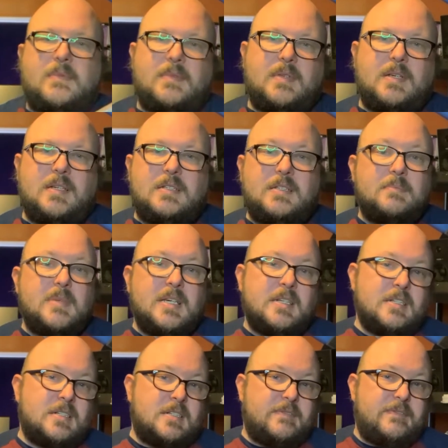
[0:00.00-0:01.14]
a
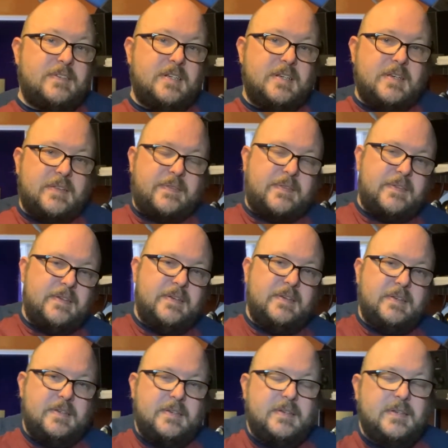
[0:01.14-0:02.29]
diminished fifth
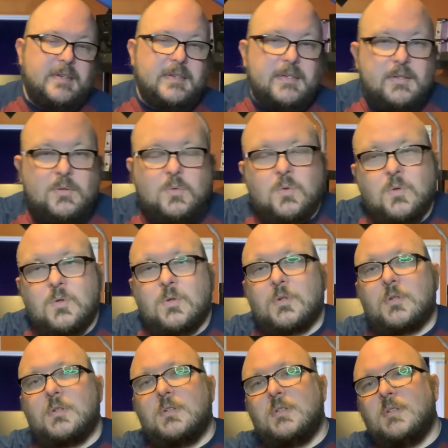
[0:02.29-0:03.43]

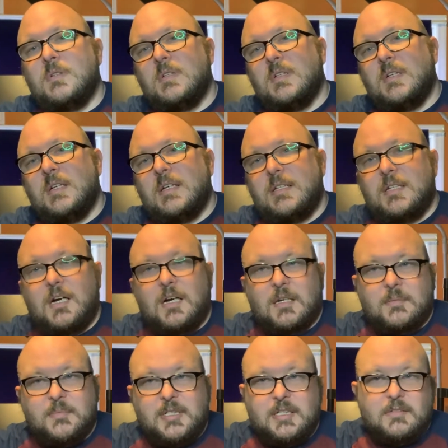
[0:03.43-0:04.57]
or an
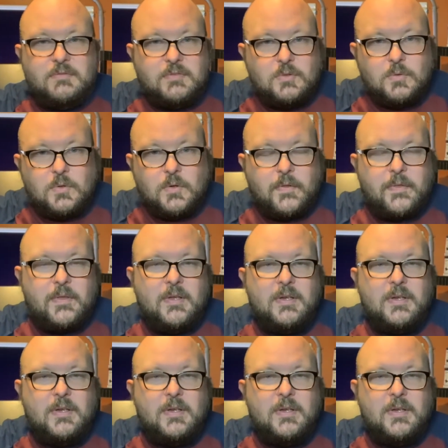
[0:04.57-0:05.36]
augmented fourth,